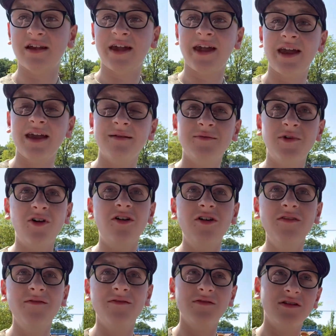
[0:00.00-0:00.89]
came
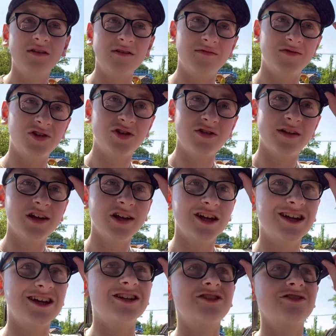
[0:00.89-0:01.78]
off of
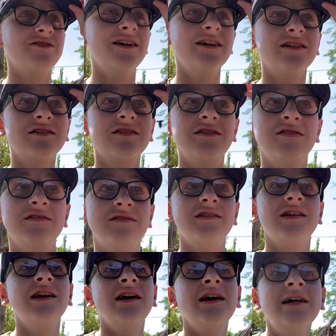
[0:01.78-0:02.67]
Trekking
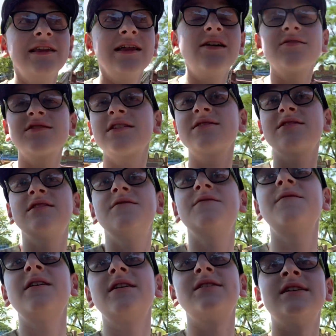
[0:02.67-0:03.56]
Tractors. That was actually
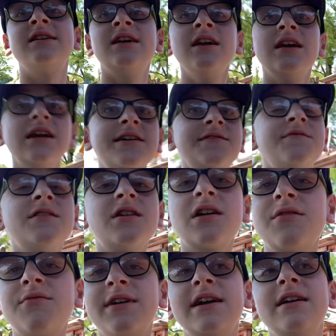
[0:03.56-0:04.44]
fun. Even
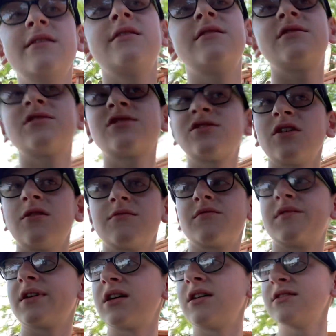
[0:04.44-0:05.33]
though we
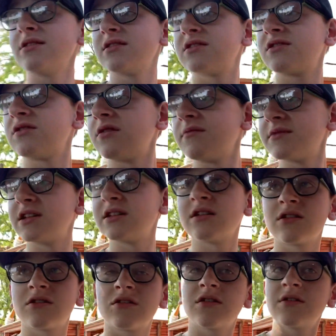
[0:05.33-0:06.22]
stopped, we kind of stopped in
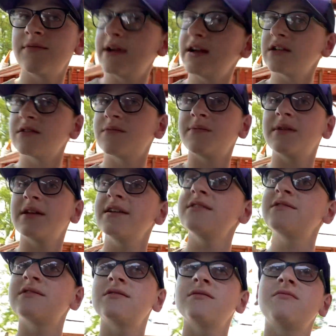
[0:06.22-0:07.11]
the correct
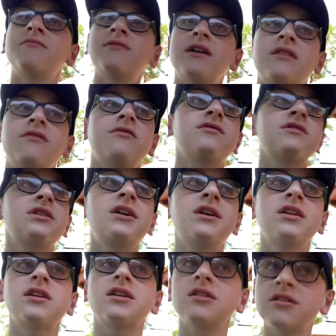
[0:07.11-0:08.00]
place where it was
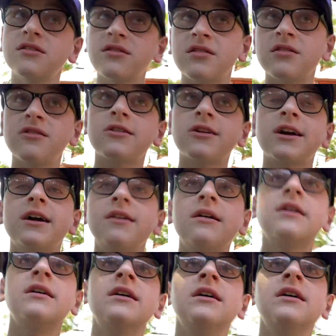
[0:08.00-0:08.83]
kind of good to look at,